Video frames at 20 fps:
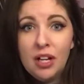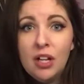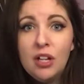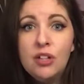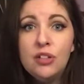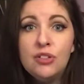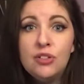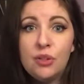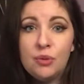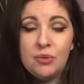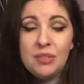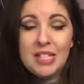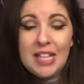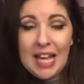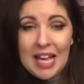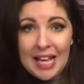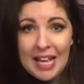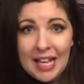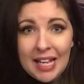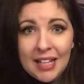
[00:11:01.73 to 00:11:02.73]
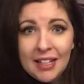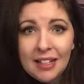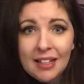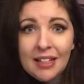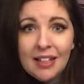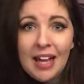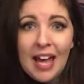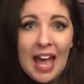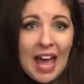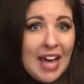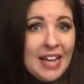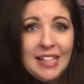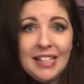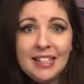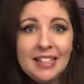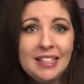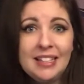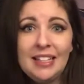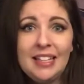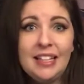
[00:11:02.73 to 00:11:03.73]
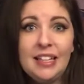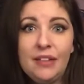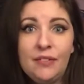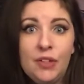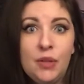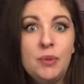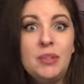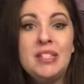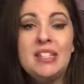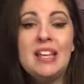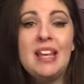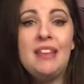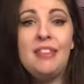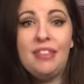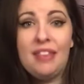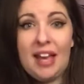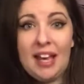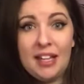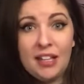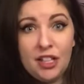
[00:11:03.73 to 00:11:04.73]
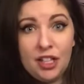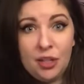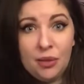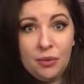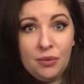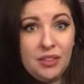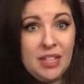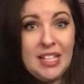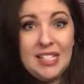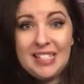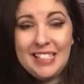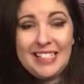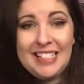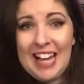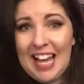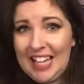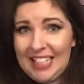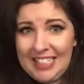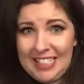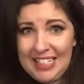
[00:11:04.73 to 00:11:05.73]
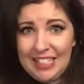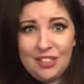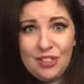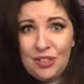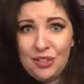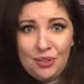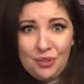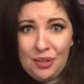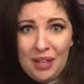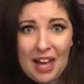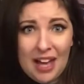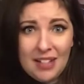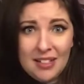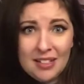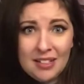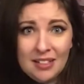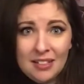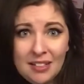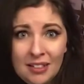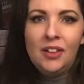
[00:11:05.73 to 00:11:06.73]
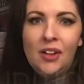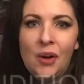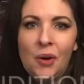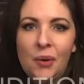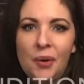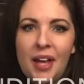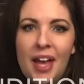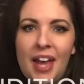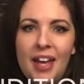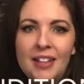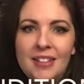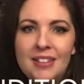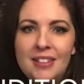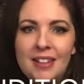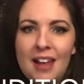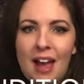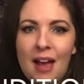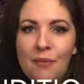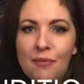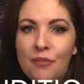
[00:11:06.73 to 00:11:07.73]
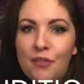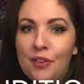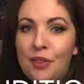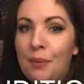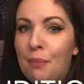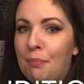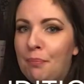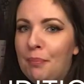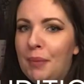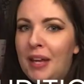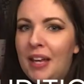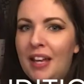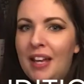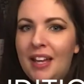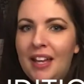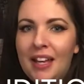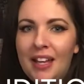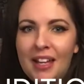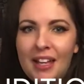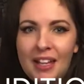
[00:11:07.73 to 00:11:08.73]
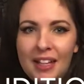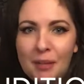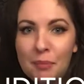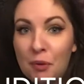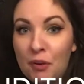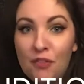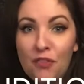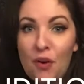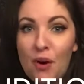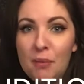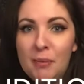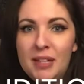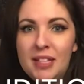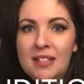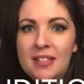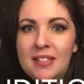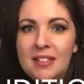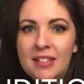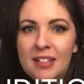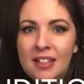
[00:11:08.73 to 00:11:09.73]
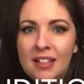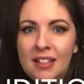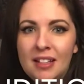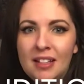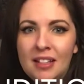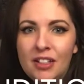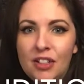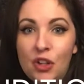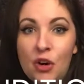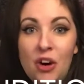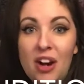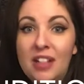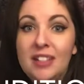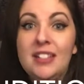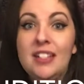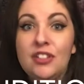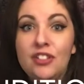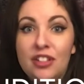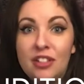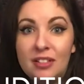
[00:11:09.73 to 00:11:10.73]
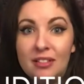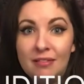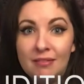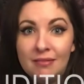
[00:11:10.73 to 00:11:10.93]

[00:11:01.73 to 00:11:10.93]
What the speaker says: So take anything they give you and say thank you. They did not need to do that. Okay, it's time for the big performance, your audition.